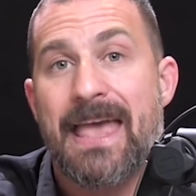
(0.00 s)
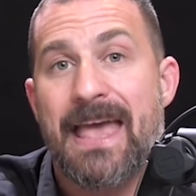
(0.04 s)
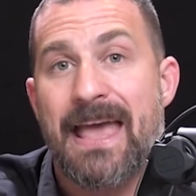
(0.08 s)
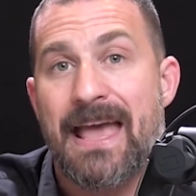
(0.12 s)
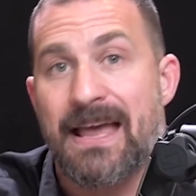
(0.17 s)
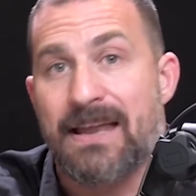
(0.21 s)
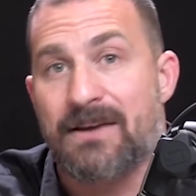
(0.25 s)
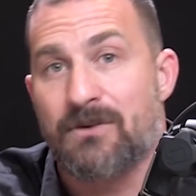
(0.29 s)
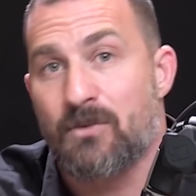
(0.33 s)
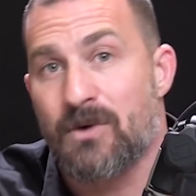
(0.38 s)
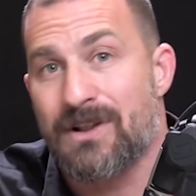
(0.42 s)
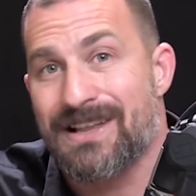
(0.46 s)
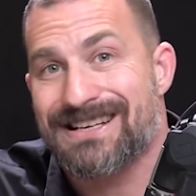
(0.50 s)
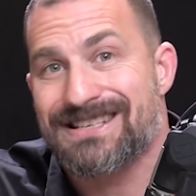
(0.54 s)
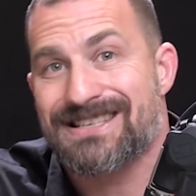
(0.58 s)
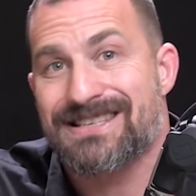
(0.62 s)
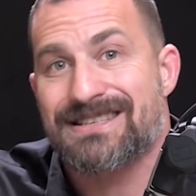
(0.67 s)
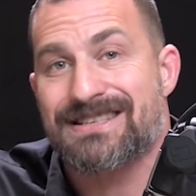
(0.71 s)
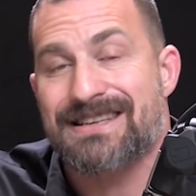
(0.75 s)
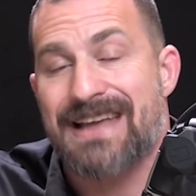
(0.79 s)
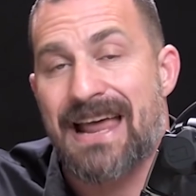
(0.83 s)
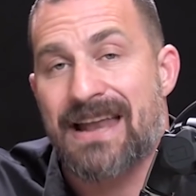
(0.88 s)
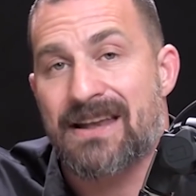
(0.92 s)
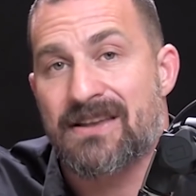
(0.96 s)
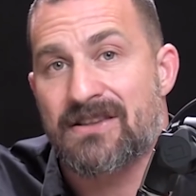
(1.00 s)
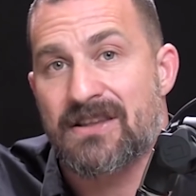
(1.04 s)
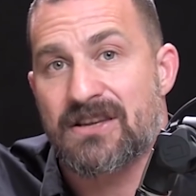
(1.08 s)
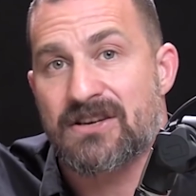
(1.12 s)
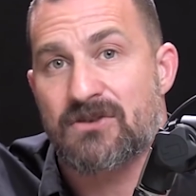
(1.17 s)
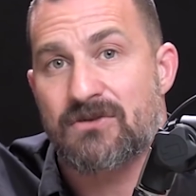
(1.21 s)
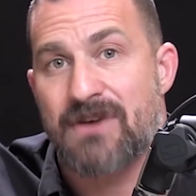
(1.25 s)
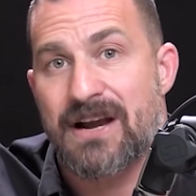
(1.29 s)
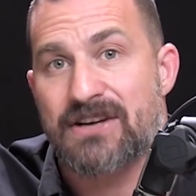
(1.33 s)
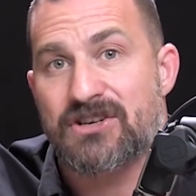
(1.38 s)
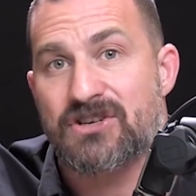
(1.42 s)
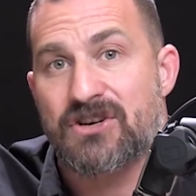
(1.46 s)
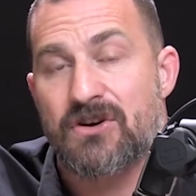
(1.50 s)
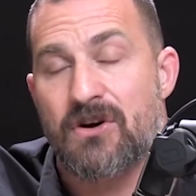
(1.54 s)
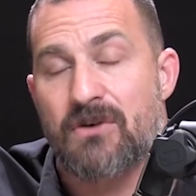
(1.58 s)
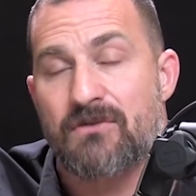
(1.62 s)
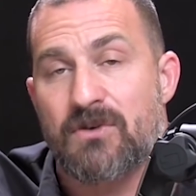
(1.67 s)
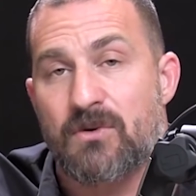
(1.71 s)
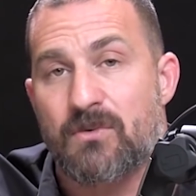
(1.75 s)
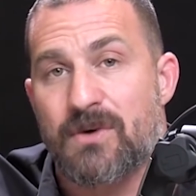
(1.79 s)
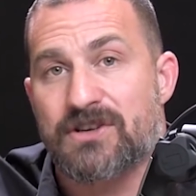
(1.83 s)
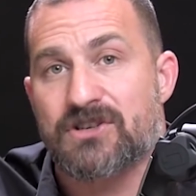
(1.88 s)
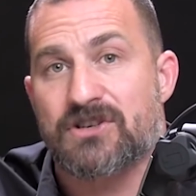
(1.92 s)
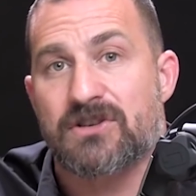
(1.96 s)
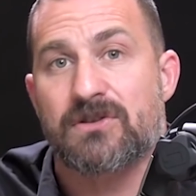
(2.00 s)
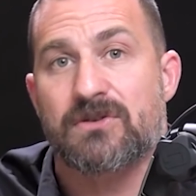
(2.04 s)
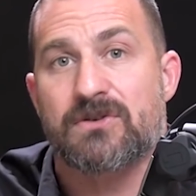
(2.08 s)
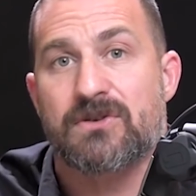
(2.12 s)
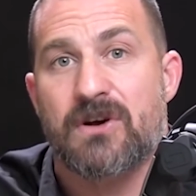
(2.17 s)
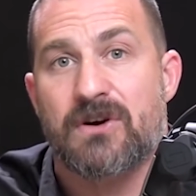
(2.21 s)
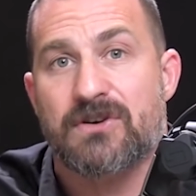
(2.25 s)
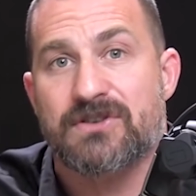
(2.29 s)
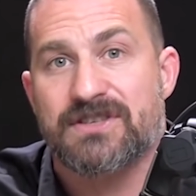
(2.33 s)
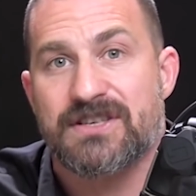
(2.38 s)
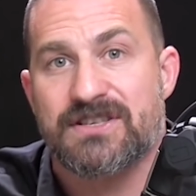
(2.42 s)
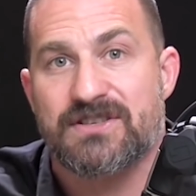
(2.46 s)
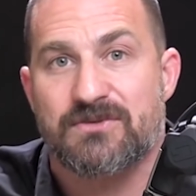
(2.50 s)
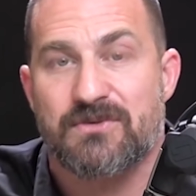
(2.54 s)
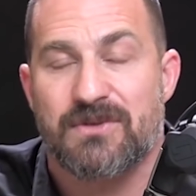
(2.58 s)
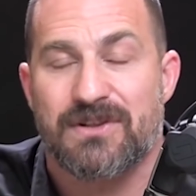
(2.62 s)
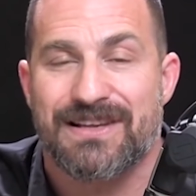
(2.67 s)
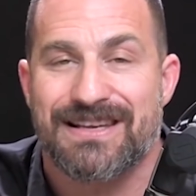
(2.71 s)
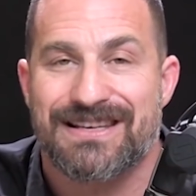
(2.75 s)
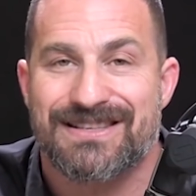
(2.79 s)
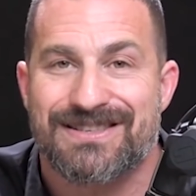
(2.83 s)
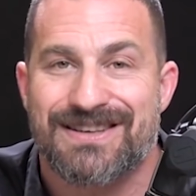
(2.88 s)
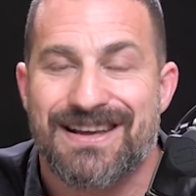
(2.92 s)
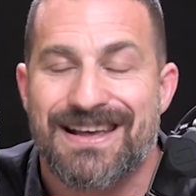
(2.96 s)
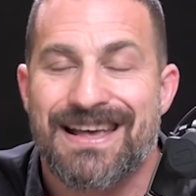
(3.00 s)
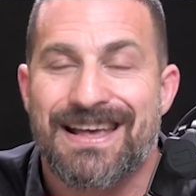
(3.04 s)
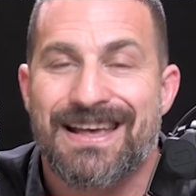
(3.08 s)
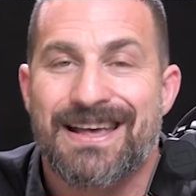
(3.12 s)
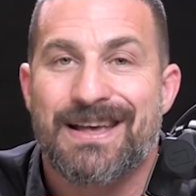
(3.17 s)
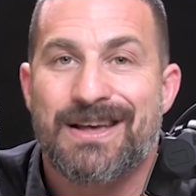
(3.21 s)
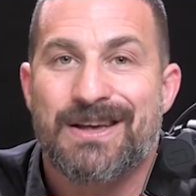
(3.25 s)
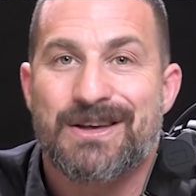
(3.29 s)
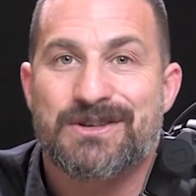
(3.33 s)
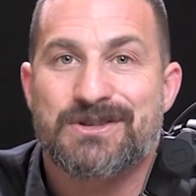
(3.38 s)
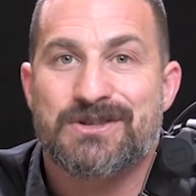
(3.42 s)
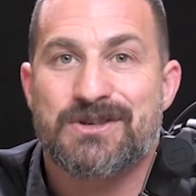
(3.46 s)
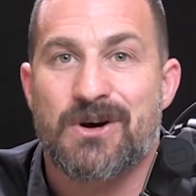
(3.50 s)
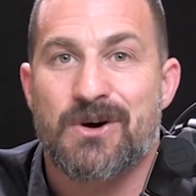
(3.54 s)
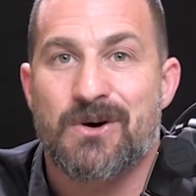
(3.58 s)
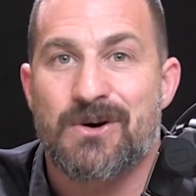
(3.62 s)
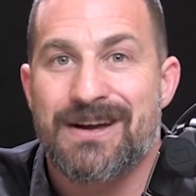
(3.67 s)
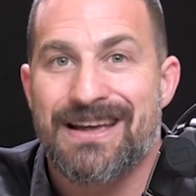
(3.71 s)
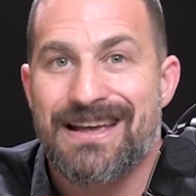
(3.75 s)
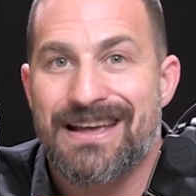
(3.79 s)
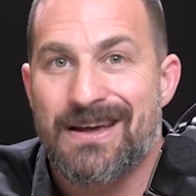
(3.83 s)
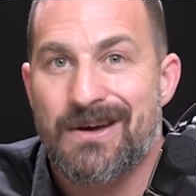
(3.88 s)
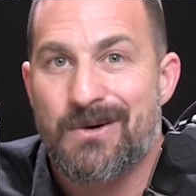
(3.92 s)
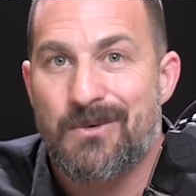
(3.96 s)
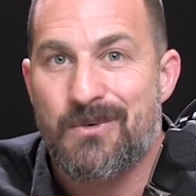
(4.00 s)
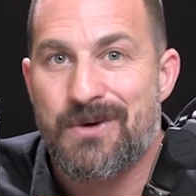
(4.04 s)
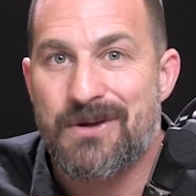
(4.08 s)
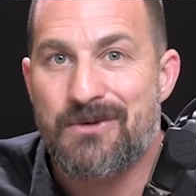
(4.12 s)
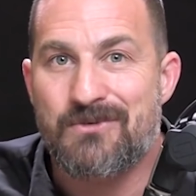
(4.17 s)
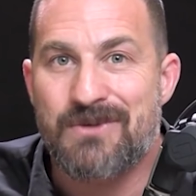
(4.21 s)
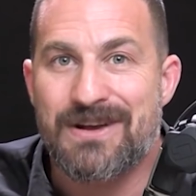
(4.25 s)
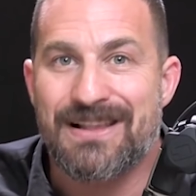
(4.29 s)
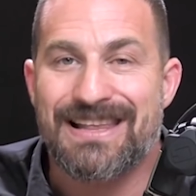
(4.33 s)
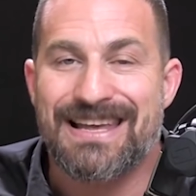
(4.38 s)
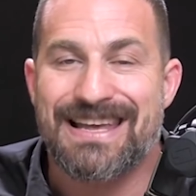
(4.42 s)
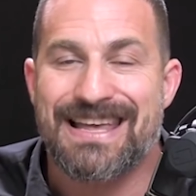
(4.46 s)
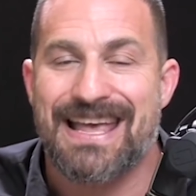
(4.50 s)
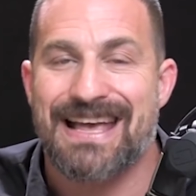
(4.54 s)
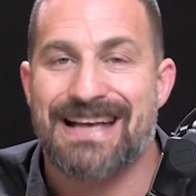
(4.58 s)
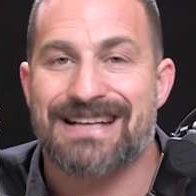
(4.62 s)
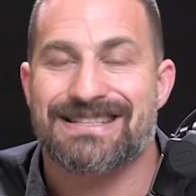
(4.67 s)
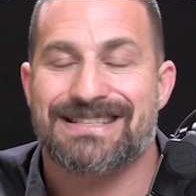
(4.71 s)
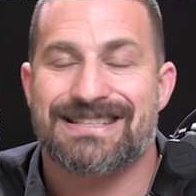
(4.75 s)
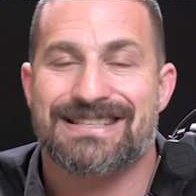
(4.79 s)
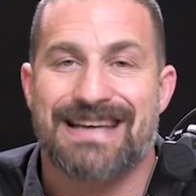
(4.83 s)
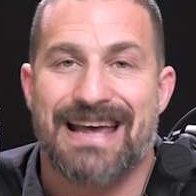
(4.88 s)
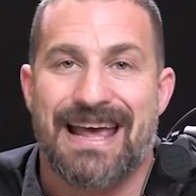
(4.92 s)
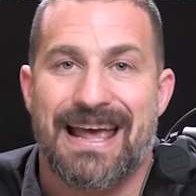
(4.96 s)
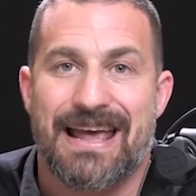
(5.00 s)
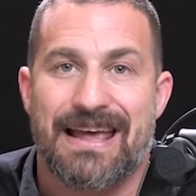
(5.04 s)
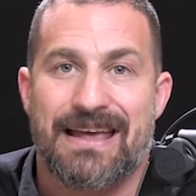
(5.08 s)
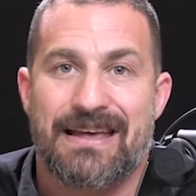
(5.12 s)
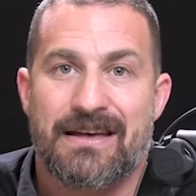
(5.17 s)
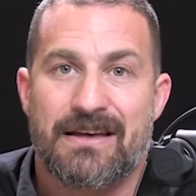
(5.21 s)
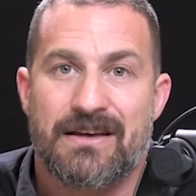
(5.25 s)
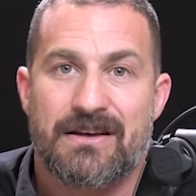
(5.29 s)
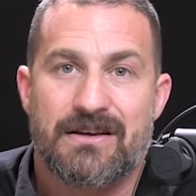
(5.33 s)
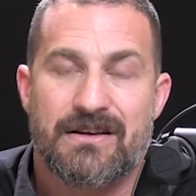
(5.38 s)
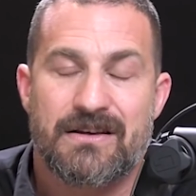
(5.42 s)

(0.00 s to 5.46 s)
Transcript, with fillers: and will extend the duration over which glucose is released. So we really can't say